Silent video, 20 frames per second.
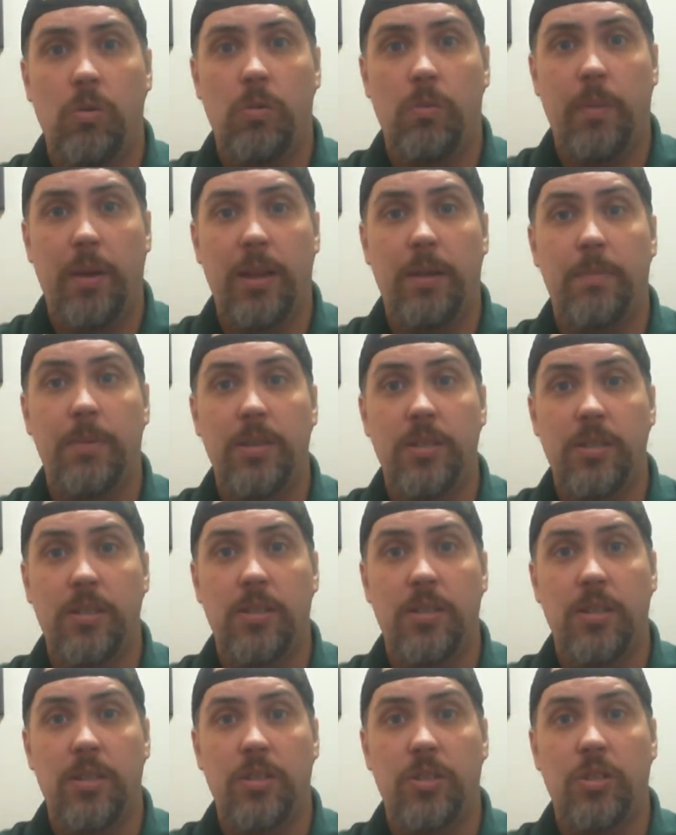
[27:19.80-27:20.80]
made a
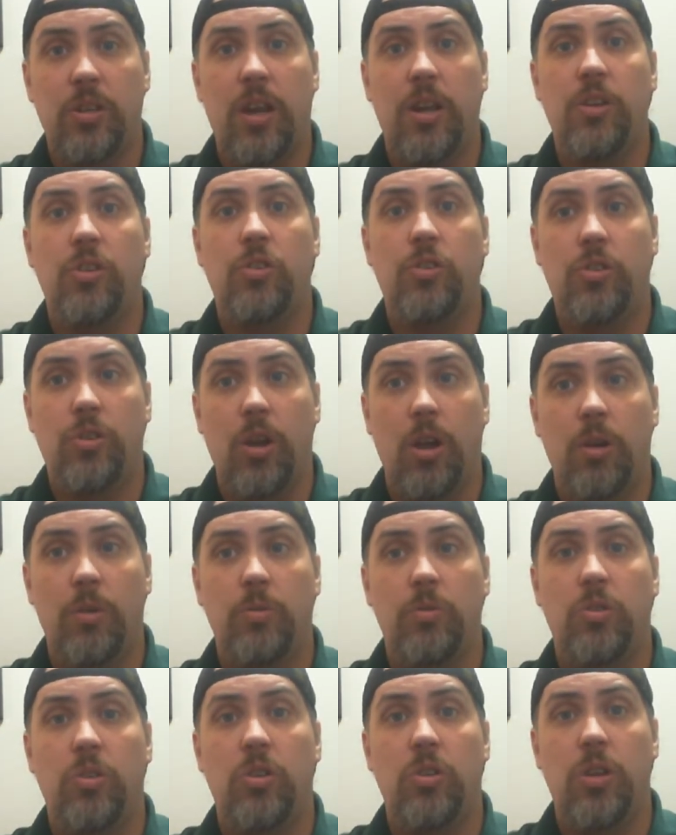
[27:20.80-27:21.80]
business decision and
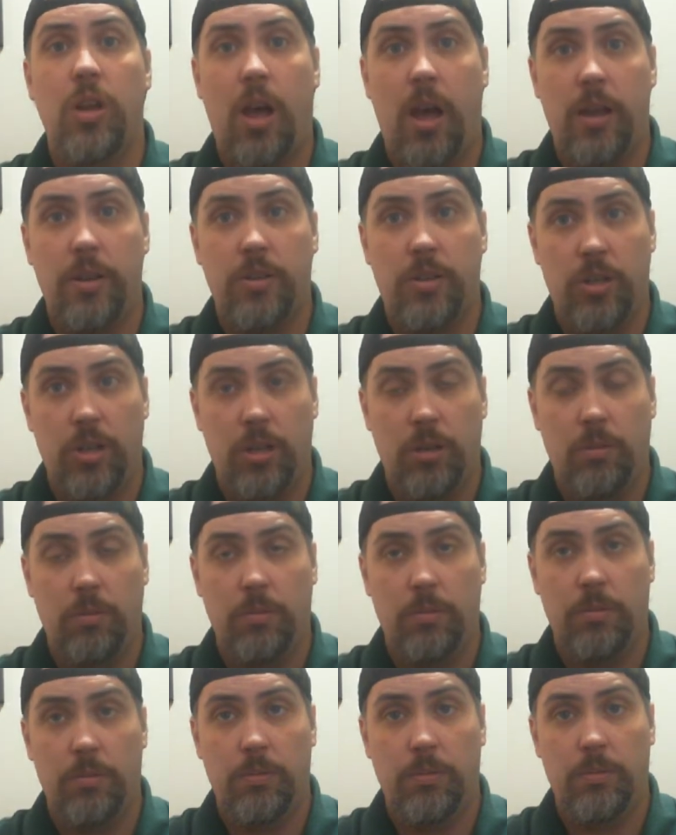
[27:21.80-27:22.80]
chose not to,
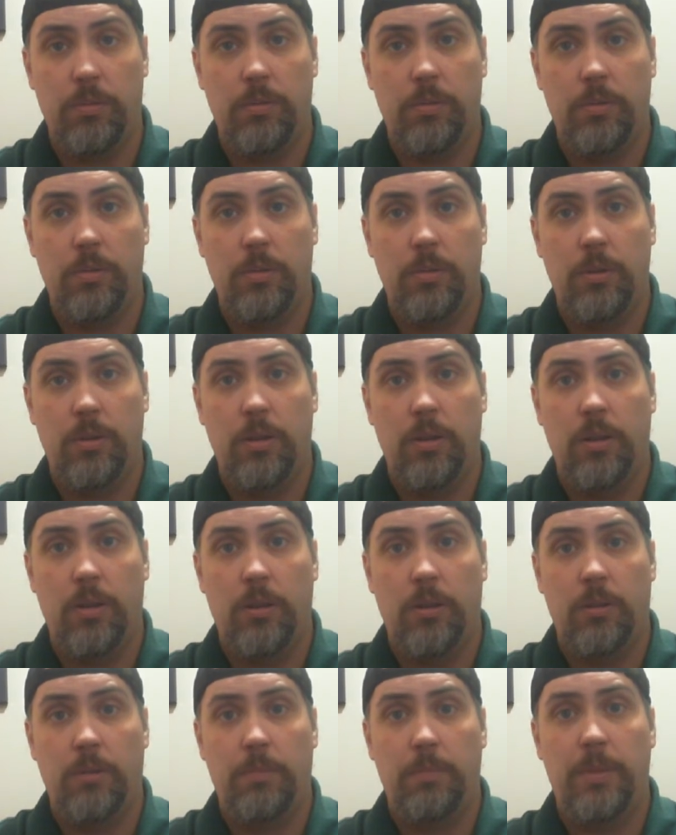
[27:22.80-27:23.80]

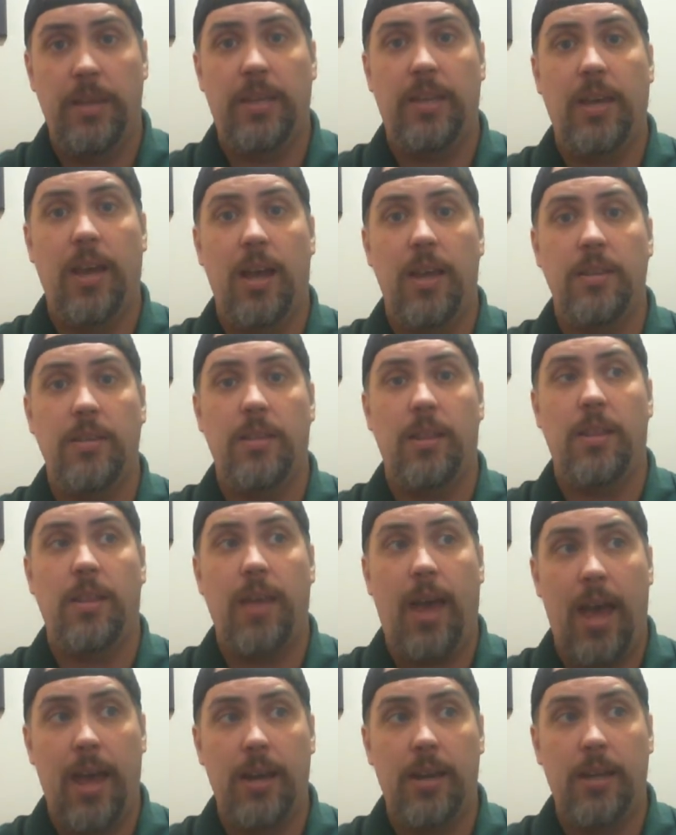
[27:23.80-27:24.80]
because
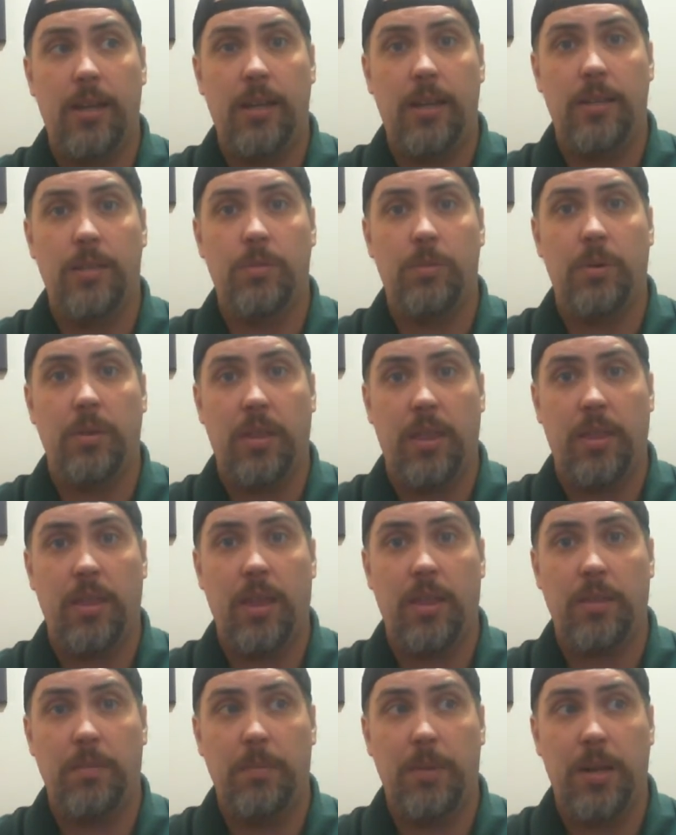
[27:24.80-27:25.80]
that is where they
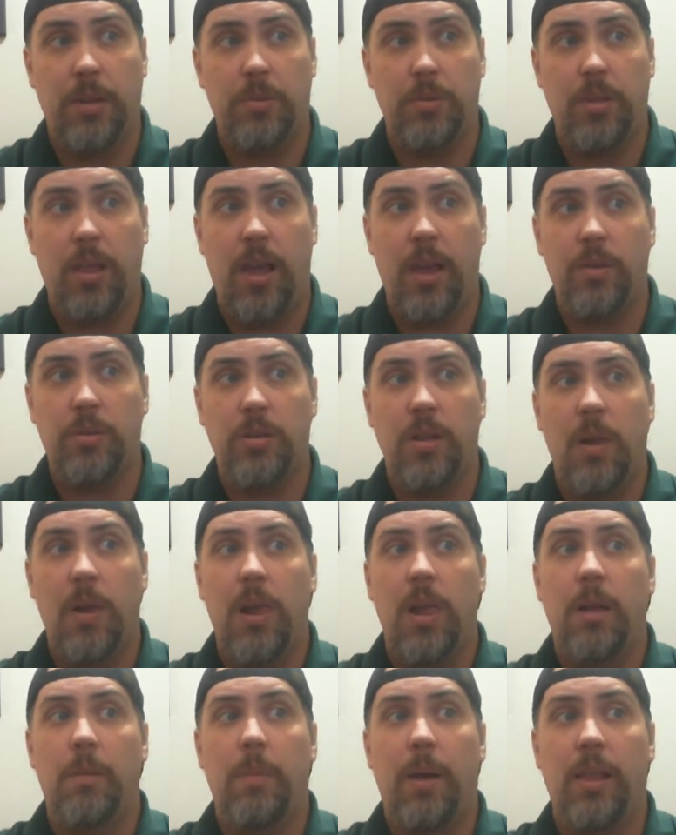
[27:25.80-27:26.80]
thought the money was lying, was
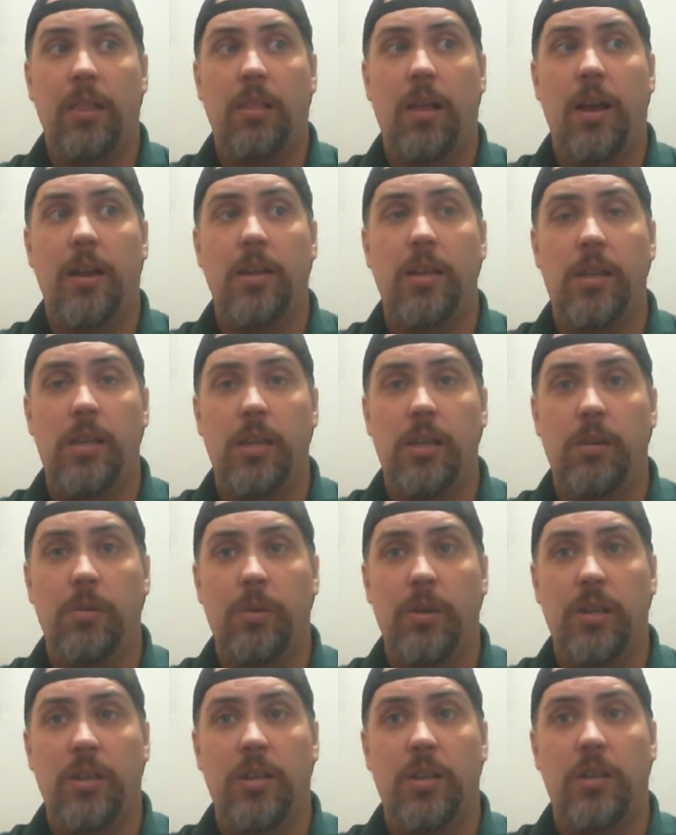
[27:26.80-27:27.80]
by locking you
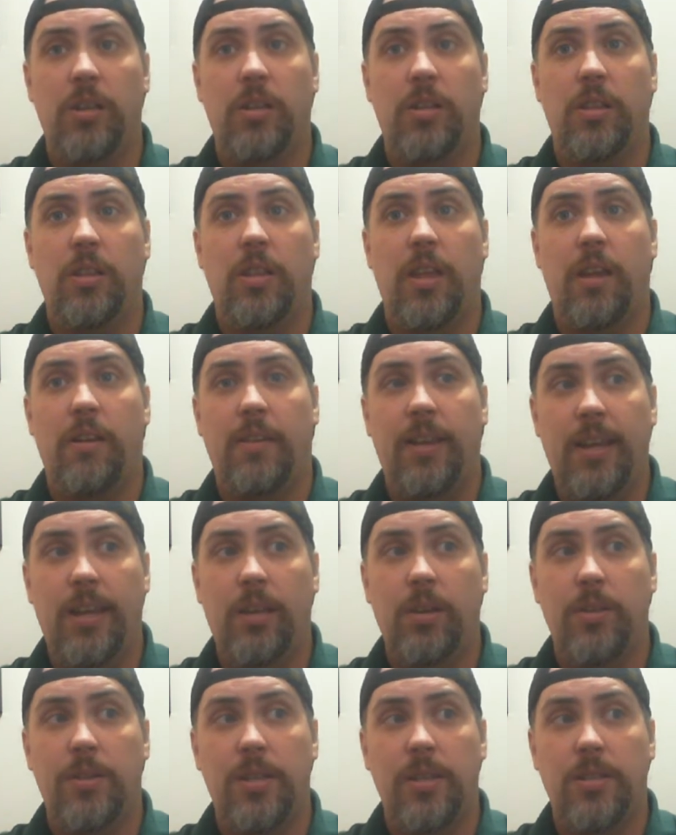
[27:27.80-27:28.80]
into their
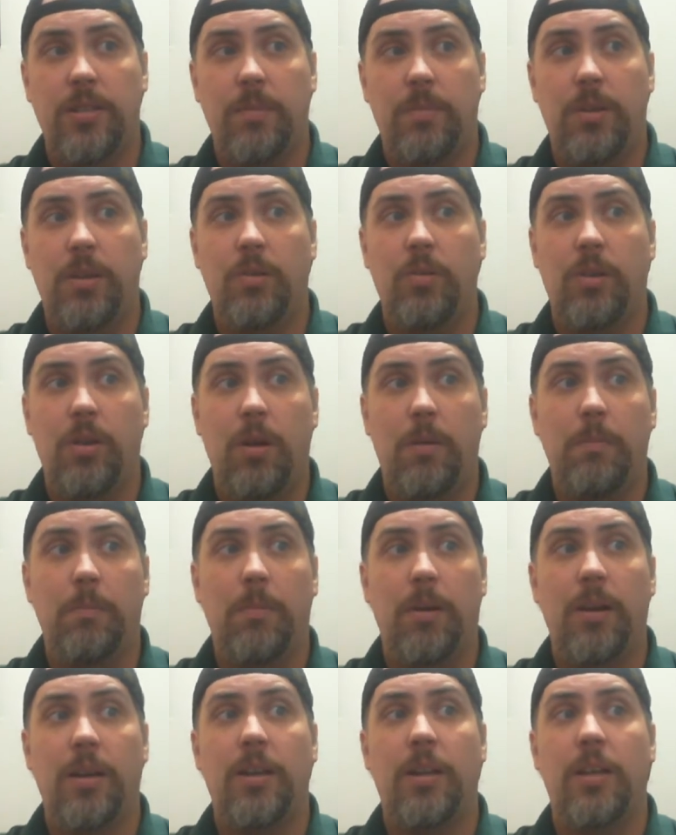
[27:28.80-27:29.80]
ecosystem. You would go
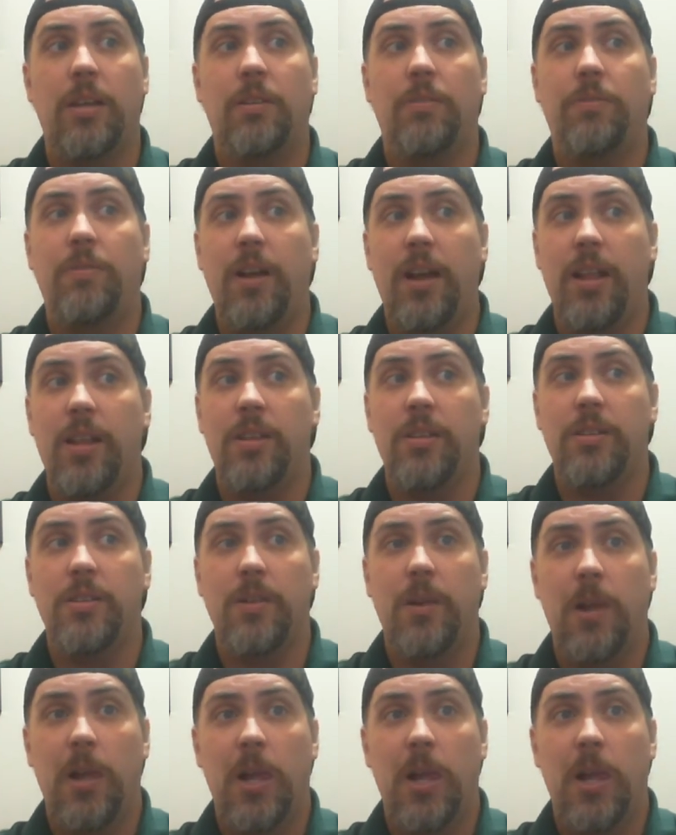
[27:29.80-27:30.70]
market your friends.